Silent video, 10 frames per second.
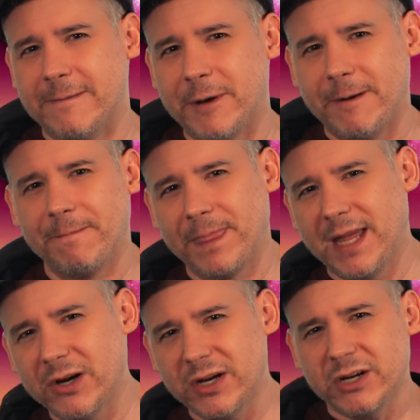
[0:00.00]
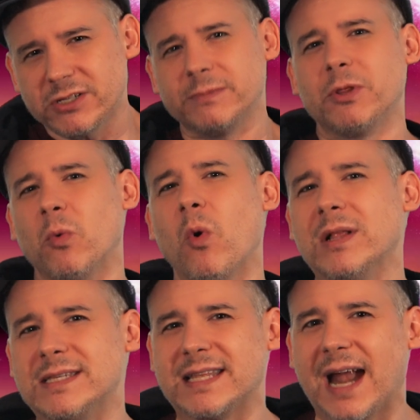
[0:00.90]
But here's some of the
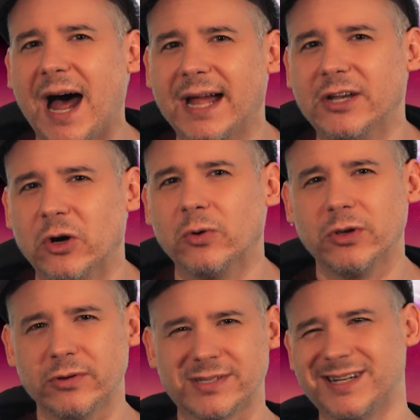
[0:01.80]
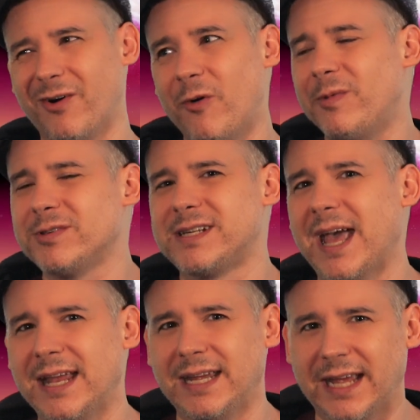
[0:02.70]
ones that I don't use in almost
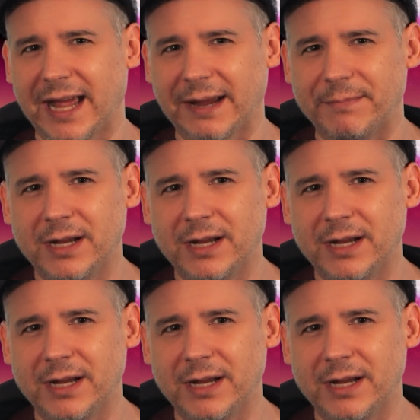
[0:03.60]
any game.